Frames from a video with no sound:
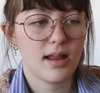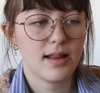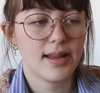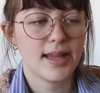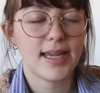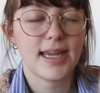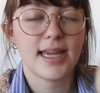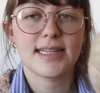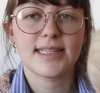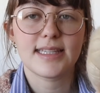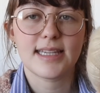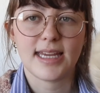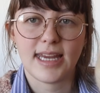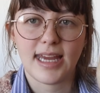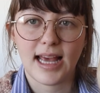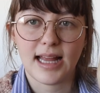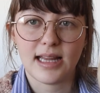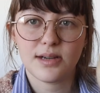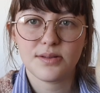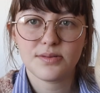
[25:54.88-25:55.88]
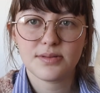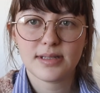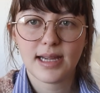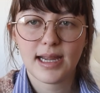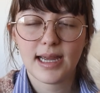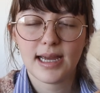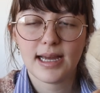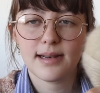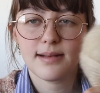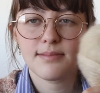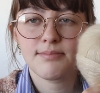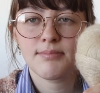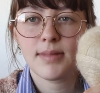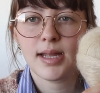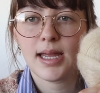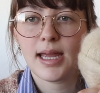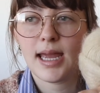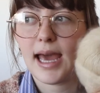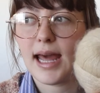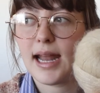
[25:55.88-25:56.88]
like it's a yellow tan,
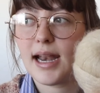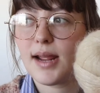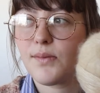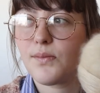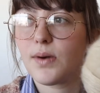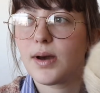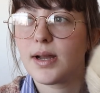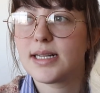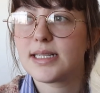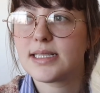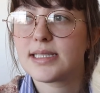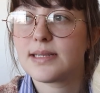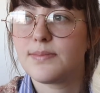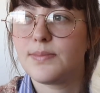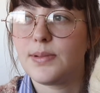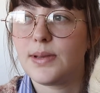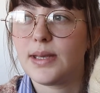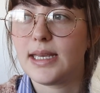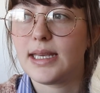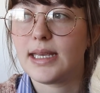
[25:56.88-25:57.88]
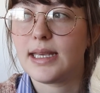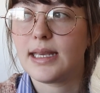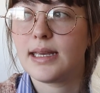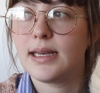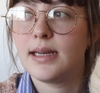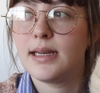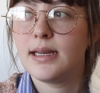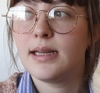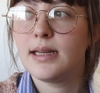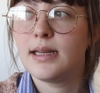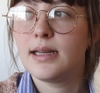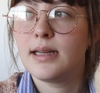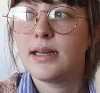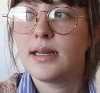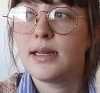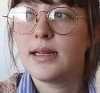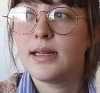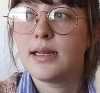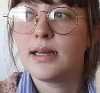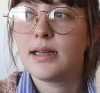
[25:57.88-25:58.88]
and I want it to be
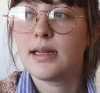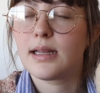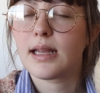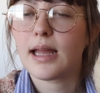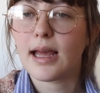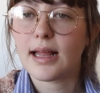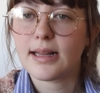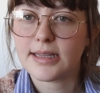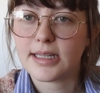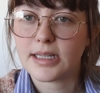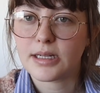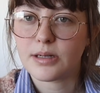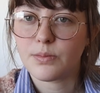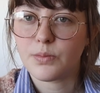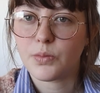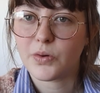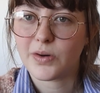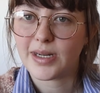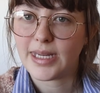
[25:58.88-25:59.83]
a little more